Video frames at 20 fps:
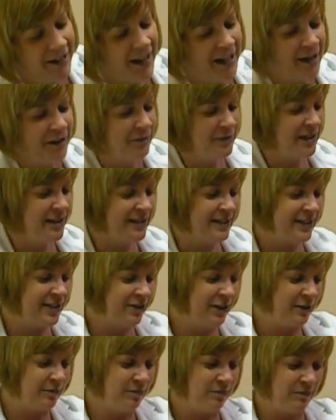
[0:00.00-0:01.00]
Okay, I'm going to
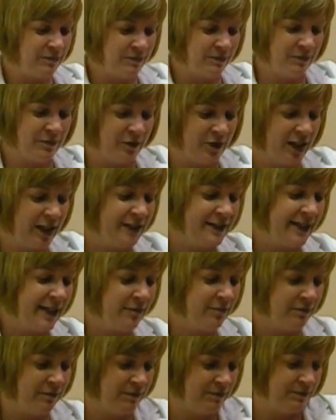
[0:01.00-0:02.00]
put you up. Okay, we're all
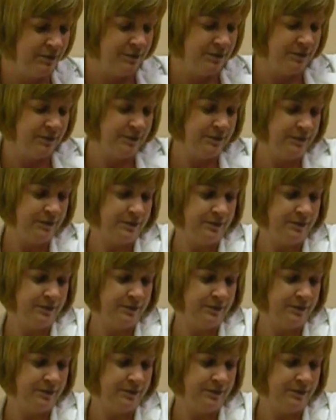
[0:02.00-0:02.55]
set. Okay.